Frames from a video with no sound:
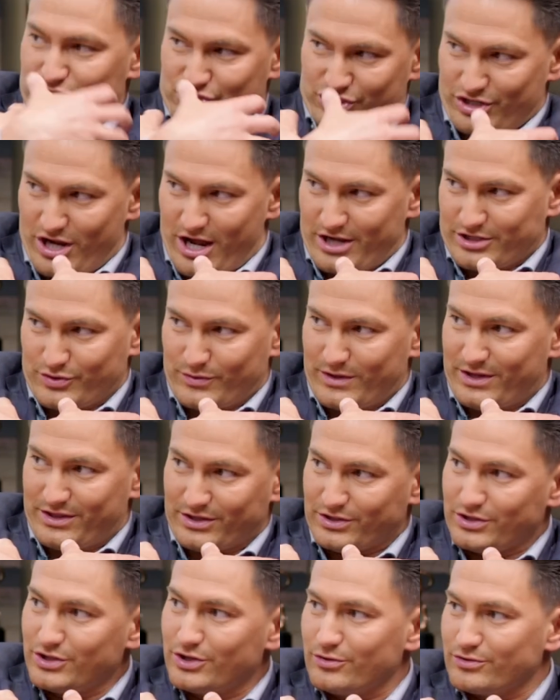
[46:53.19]
and not do
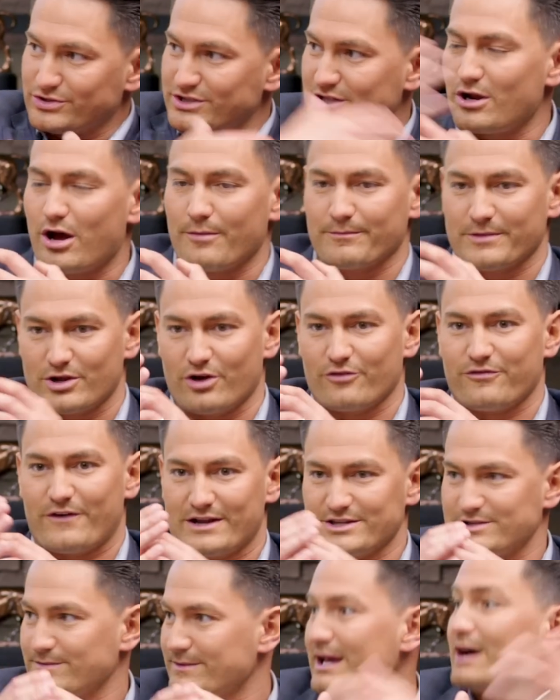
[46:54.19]
anything new. It's like, no, I'm going to go
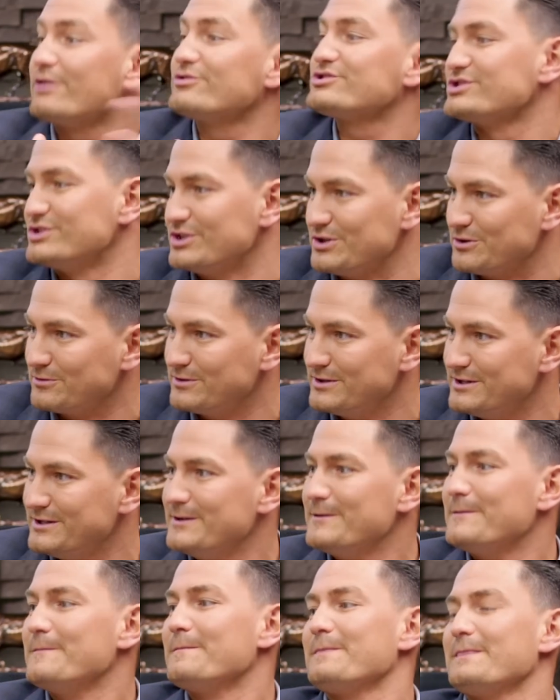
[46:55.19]
find something else new.
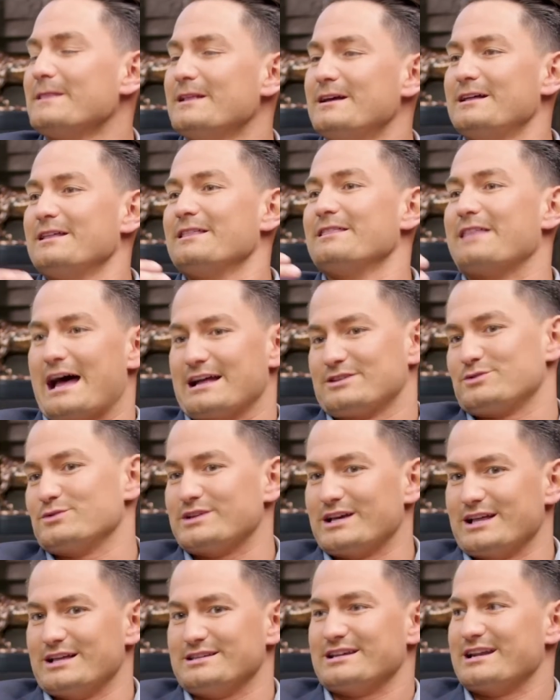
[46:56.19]
That's what
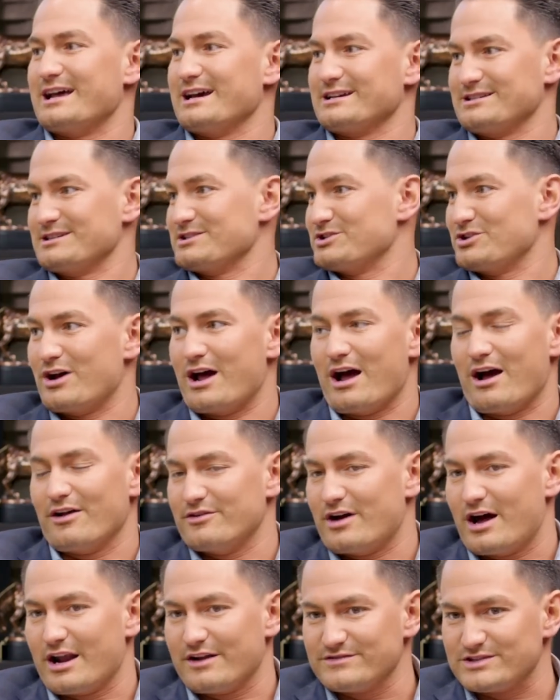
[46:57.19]
daily 10x is.
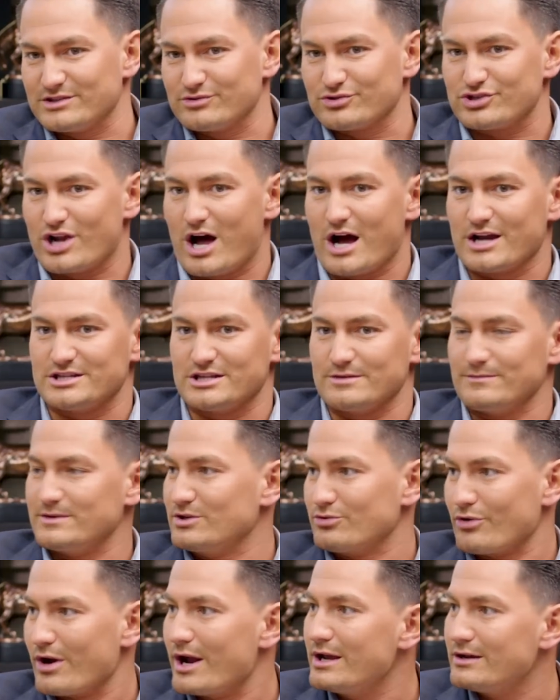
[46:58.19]
Not every single stock's going to be
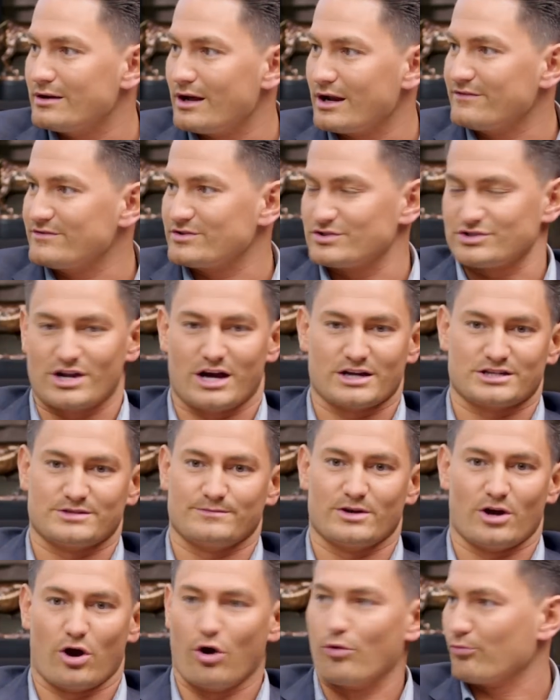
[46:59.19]
great. Not every single stock's going
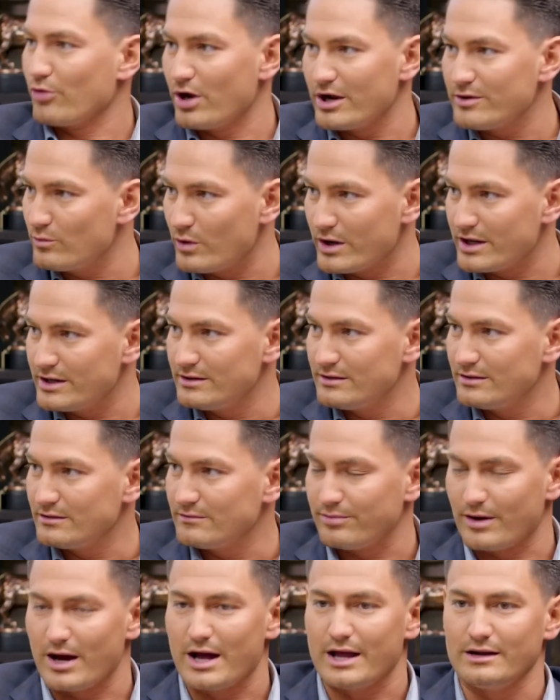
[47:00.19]
to be a home run win,
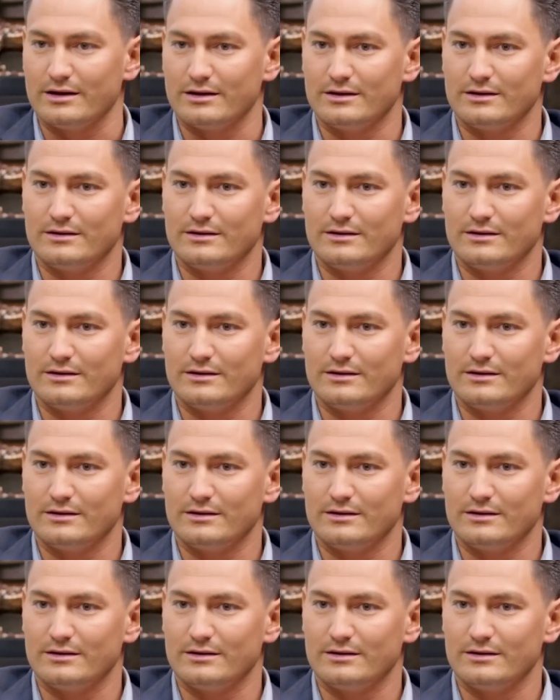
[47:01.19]
but